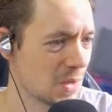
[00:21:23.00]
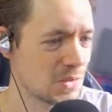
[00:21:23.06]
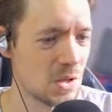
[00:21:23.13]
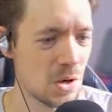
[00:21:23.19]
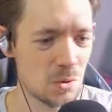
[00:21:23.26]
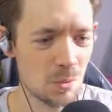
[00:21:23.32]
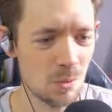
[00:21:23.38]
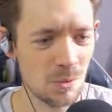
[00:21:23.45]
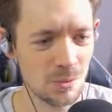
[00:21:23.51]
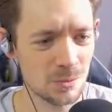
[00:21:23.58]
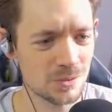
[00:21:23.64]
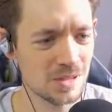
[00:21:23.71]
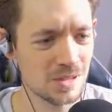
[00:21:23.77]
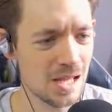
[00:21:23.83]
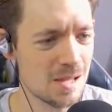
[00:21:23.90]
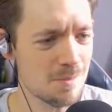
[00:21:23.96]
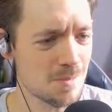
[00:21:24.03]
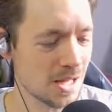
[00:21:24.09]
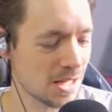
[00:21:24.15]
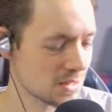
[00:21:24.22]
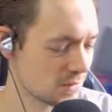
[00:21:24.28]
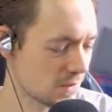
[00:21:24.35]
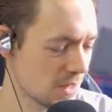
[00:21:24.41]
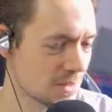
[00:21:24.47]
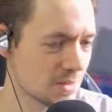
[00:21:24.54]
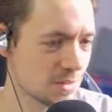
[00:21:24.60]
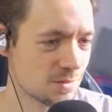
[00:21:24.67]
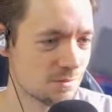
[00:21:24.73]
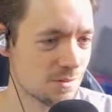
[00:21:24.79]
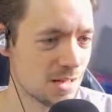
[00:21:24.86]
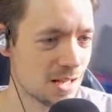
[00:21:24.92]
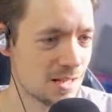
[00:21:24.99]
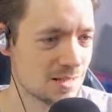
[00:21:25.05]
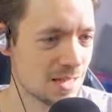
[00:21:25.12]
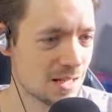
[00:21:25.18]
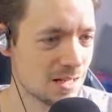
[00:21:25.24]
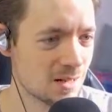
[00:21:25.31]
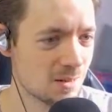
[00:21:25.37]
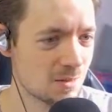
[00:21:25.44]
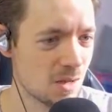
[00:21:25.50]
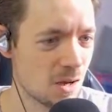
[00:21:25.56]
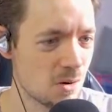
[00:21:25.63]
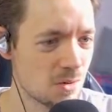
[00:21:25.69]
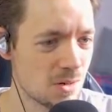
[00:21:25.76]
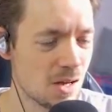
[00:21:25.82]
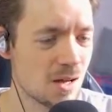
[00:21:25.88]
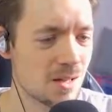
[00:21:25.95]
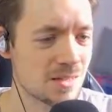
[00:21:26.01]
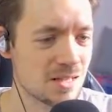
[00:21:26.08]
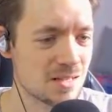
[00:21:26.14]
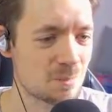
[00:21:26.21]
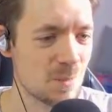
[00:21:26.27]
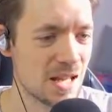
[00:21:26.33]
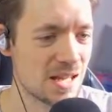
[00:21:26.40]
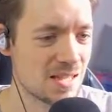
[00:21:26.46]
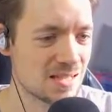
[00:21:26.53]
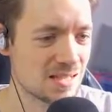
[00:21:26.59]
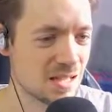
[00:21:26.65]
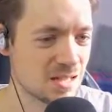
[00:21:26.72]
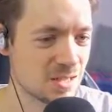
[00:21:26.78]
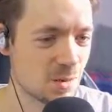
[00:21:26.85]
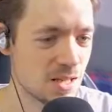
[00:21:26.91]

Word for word: no quarrels game. That's fine. Just realised that I don't own. Oh, that's better. The sun is